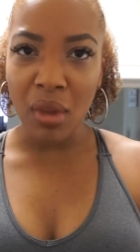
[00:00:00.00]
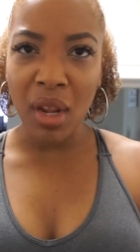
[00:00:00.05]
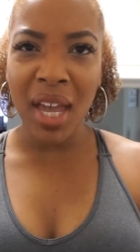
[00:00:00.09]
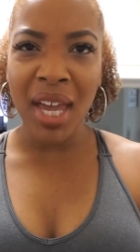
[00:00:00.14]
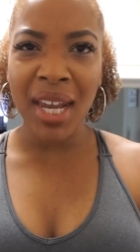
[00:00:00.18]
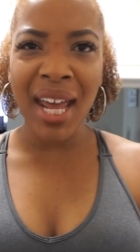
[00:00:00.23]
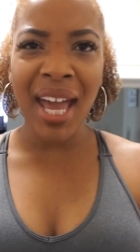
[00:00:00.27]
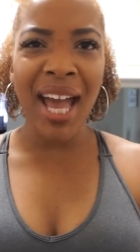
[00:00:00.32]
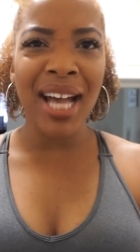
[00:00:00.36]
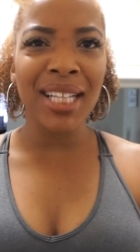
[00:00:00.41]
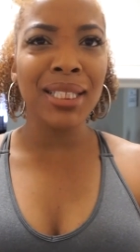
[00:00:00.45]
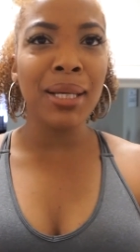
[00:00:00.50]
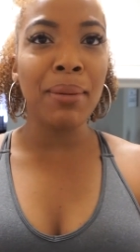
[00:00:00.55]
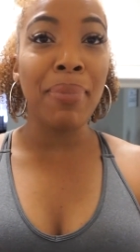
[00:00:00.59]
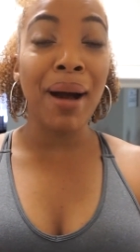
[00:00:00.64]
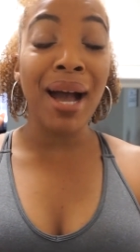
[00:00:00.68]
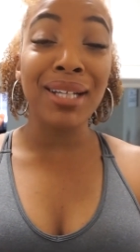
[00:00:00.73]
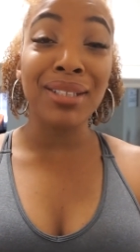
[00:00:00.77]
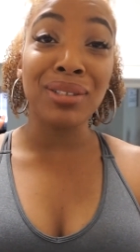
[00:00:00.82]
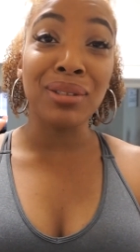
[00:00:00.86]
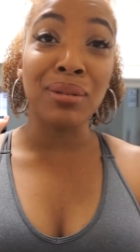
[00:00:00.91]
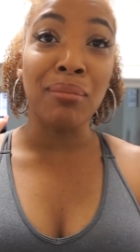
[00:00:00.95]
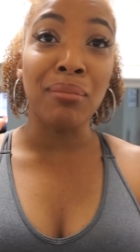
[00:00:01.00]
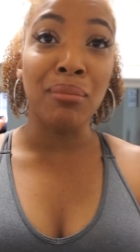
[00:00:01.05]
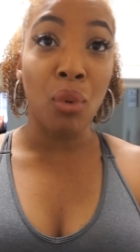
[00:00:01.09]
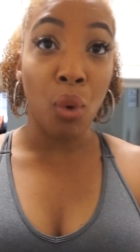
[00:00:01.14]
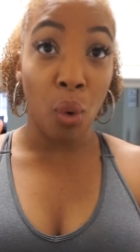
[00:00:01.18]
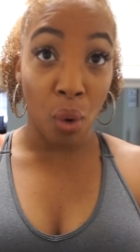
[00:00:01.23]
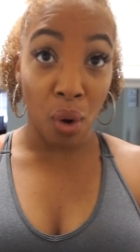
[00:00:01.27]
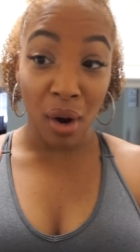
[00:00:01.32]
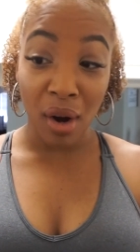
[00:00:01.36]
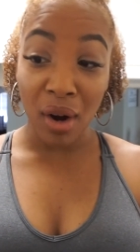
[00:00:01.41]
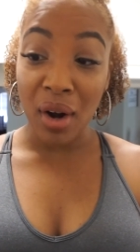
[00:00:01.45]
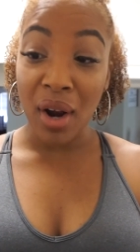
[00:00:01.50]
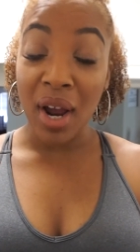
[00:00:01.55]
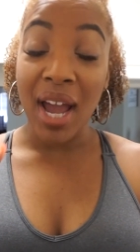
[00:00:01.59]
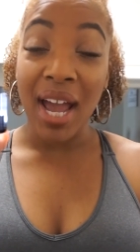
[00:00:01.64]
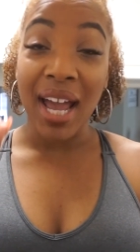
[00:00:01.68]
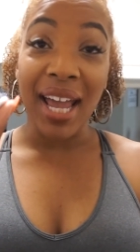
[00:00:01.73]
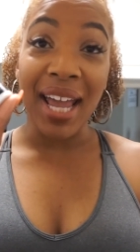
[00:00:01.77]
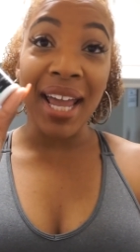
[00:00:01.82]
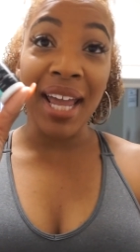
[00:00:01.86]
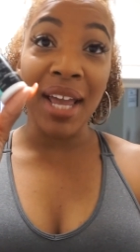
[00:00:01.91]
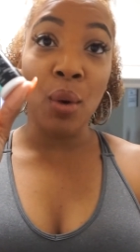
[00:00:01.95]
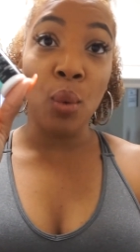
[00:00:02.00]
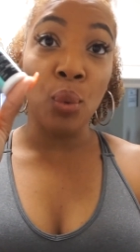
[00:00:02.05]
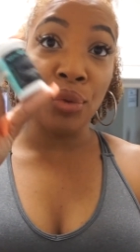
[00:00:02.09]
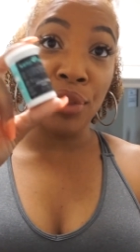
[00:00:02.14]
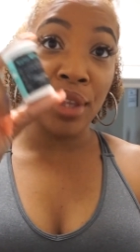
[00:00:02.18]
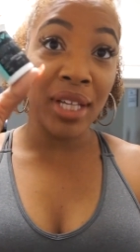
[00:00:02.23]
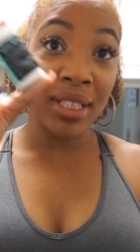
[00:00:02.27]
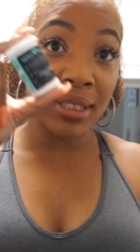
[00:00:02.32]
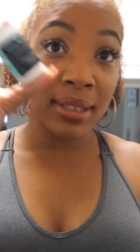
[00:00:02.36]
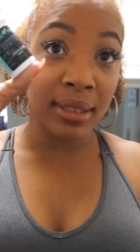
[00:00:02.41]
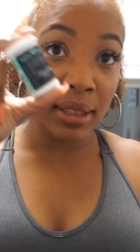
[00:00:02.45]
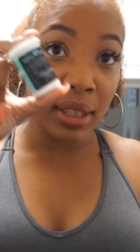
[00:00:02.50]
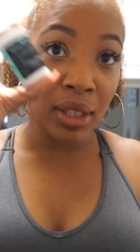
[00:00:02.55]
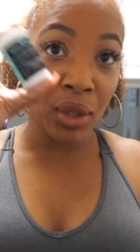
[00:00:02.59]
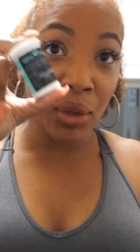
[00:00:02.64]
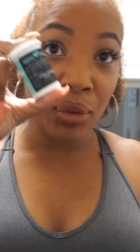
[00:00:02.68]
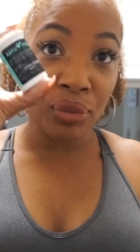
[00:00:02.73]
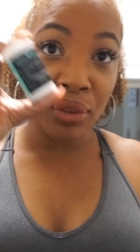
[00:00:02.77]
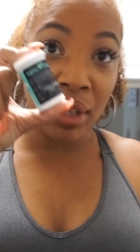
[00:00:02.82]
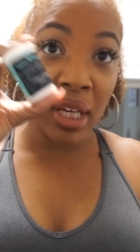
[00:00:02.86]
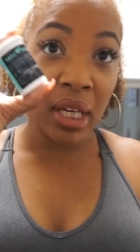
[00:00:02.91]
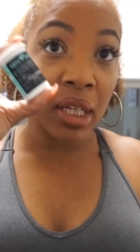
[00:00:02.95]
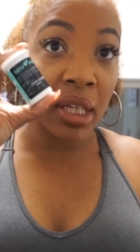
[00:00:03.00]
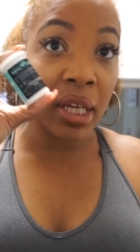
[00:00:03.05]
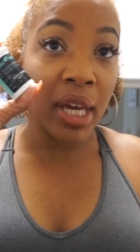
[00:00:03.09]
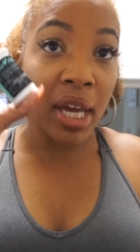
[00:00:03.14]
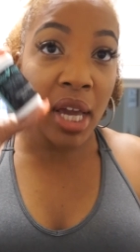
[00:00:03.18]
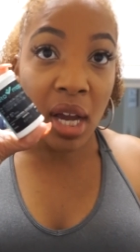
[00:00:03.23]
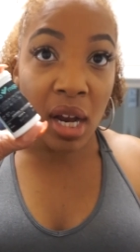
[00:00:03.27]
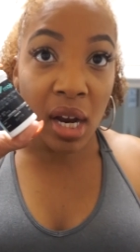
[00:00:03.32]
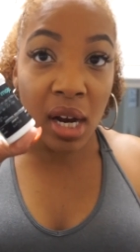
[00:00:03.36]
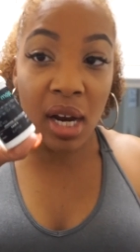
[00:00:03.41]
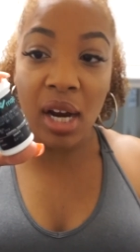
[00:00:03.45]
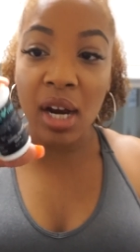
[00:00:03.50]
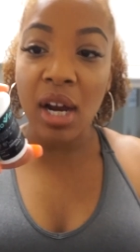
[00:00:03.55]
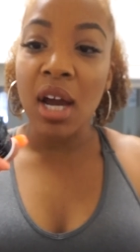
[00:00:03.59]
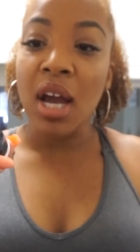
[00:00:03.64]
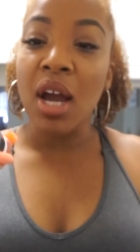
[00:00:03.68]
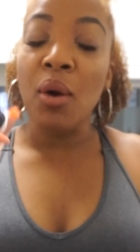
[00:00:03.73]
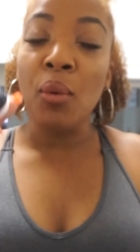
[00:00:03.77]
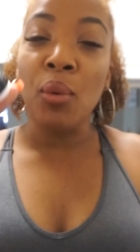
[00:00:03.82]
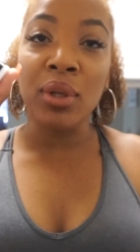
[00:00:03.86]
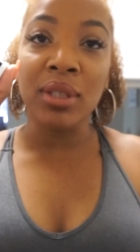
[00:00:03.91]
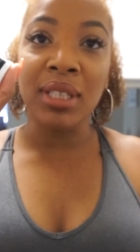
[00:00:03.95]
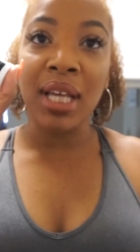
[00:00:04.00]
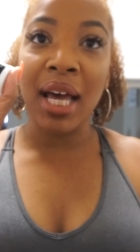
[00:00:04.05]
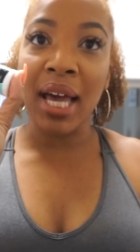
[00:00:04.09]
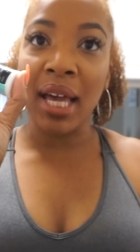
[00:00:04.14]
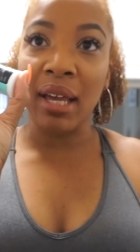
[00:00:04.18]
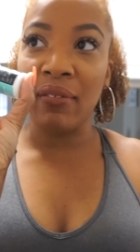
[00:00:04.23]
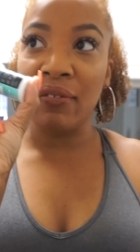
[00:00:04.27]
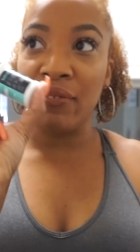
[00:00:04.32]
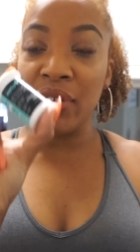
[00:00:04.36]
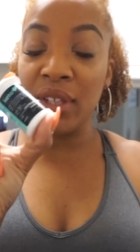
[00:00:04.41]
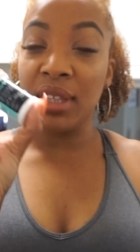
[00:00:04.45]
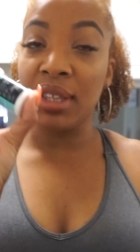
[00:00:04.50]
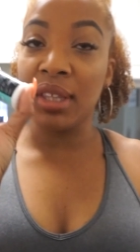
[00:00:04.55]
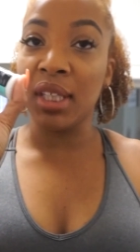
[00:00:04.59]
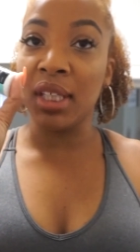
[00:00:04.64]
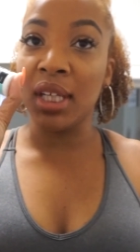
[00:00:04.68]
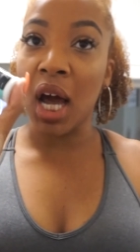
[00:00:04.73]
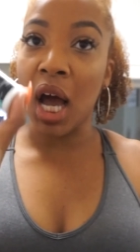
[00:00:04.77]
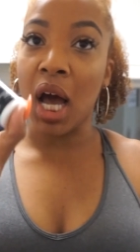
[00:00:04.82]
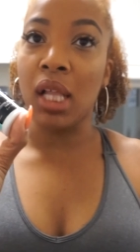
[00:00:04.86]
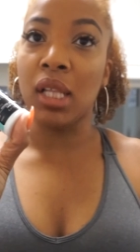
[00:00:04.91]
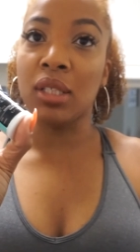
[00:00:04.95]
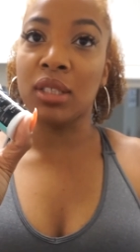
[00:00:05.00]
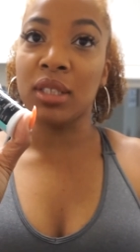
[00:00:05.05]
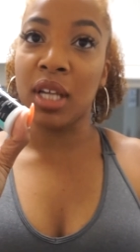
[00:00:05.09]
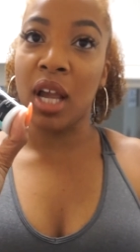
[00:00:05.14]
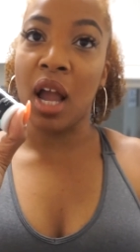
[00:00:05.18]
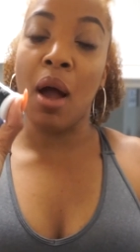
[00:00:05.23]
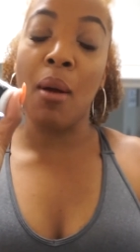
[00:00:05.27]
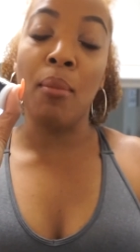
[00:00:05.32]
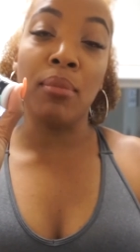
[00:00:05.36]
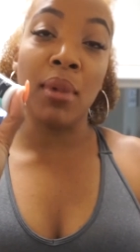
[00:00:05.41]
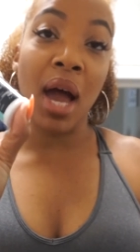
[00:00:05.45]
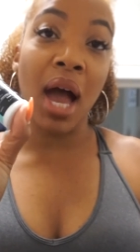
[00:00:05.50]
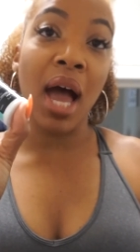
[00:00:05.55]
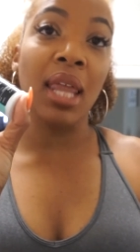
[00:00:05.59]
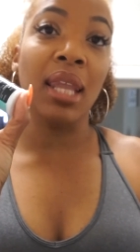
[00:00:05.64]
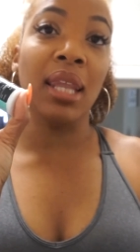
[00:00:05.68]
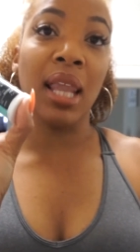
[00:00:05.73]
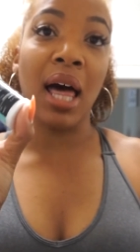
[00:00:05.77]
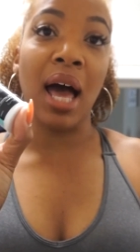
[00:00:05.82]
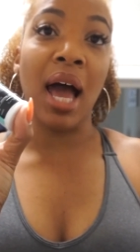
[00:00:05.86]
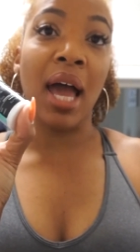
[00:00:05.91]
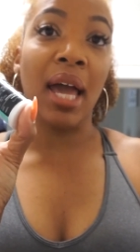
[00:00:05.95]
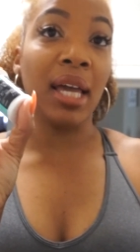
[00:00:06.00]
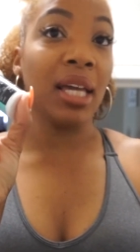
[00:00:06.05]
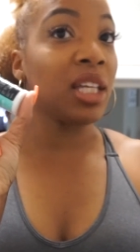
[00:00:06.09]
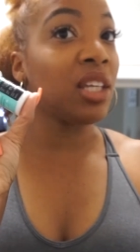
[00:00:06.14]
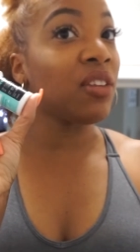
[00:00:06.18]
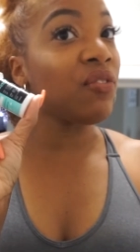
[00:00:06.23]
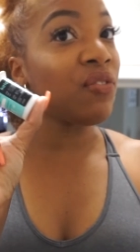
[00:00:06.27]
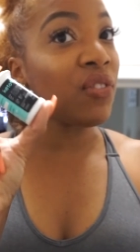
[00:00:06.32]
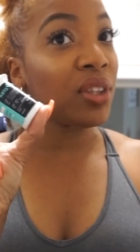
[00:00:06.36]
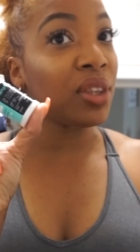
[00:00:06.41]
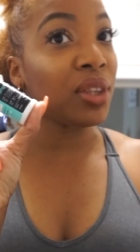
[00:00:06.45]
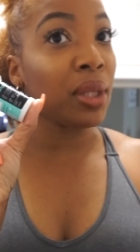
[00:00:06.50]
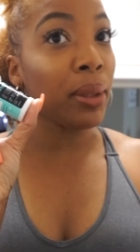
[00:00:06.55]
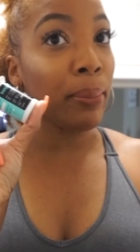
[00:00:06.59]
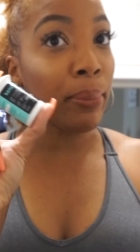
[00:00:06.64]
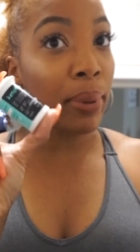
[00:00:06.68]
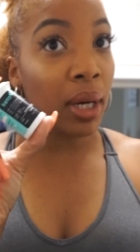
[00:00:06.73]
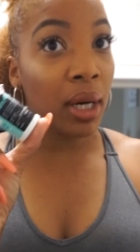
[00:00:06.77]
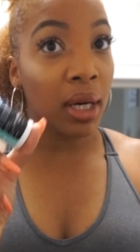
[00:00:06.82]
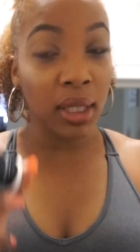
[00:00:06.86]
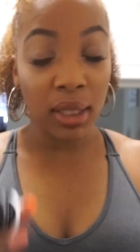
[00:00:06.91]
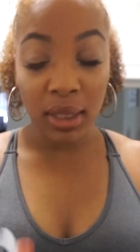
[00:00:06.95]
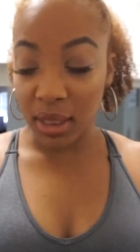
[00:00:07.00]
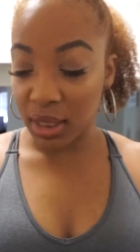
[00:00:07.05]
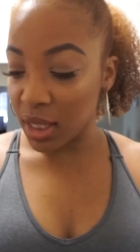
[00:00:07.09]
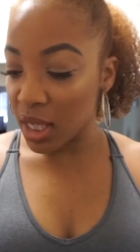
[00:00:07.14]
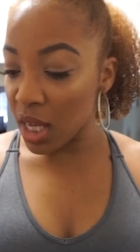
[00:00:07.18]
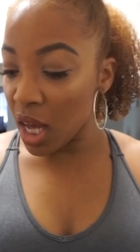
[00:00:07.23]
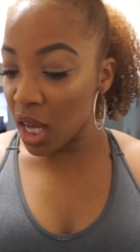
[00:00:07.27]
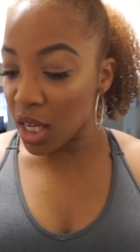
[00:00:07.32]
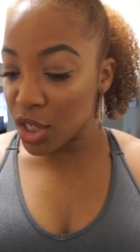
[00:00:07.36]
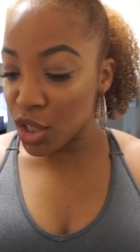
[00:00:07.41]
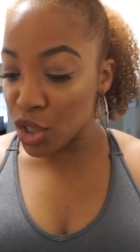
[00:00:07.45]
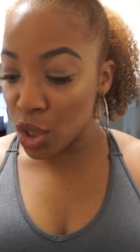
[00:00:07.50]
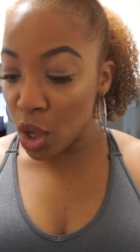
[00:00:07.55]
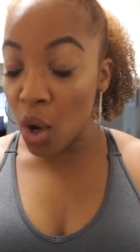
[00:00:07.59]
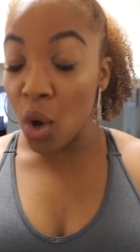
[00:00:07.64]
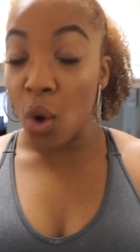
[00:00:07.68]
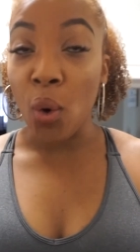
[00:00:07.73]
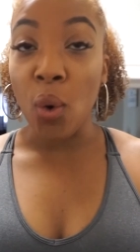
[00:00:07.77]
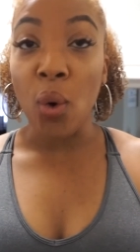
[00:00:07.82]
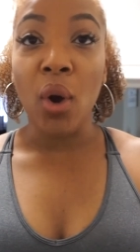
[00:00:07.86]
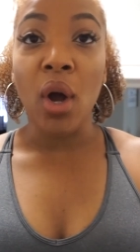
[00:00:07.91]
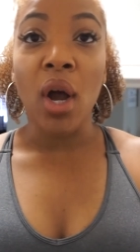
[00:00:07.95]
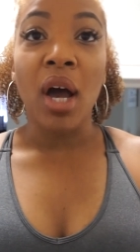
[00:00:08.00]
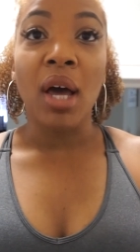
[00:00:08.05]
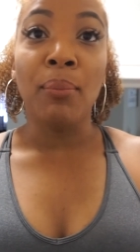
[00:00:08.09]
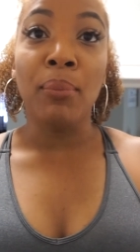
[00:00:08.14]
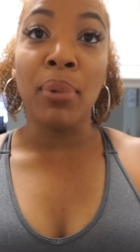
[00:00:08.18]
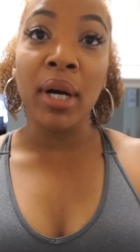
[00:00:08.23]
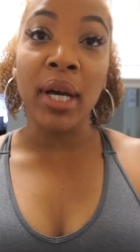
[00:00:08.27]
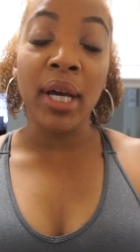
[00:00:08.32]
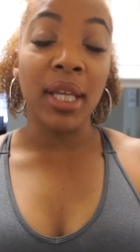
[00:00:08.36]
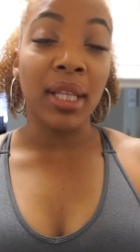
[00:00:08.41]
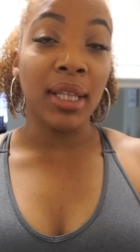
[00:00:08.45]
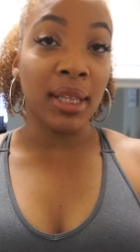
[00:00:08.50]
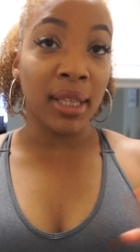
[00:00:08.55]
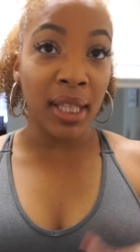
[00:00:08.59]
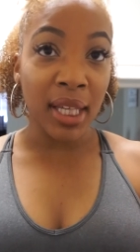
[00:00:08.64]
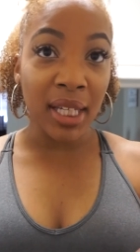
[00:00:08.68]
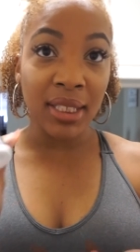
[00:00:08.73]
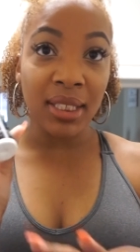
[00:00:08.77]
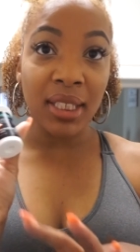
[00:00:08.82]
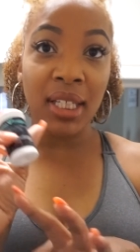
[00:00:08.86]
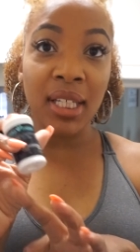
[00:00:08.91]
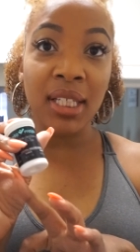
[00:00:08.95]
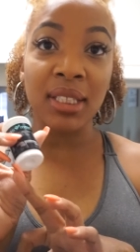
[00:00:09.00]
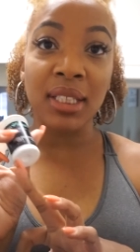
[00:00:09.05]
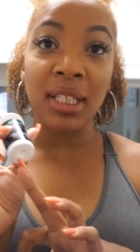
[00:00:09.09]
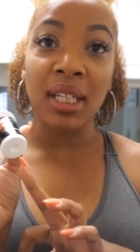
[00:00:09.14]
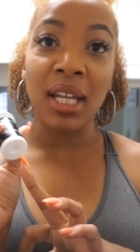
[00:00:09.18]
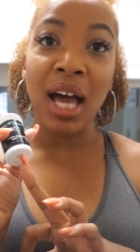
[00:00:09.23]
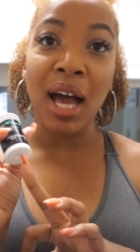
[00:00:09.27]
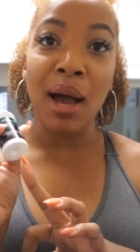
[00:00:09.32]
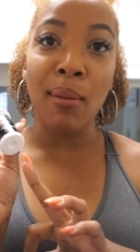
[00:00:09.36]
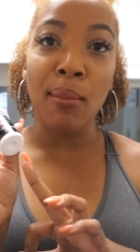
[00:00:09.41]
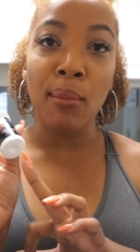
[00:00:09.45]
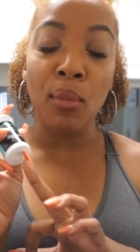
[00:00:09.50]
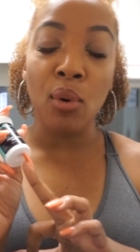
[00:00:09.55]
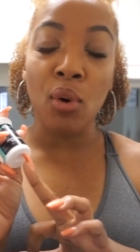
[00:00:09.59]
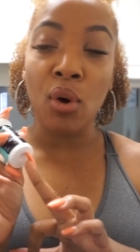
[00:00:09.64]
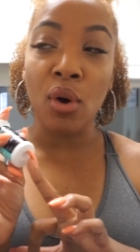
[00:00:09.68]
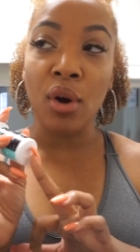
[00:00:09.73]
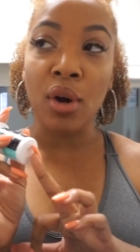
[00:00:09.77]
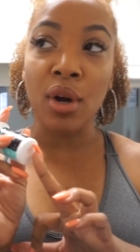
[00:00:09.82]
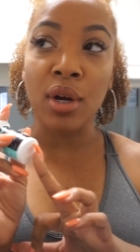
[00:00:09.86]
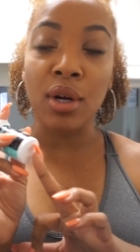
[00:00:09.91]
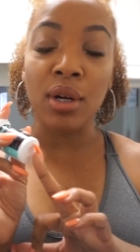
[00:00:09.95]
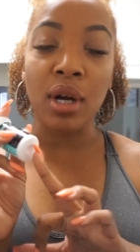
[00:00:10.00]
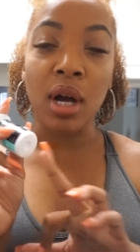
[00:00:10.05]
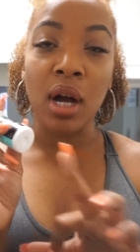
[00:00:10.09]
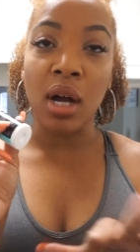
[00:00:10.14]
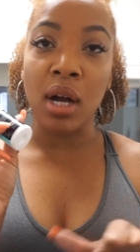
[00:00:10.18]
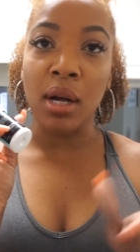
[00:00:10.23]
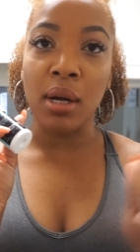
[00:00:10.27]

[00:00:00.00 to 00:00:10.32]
and I had to buy some more, and this little thing here was like $50. Like, I'm not lying, it's $50. So, but this is a lot more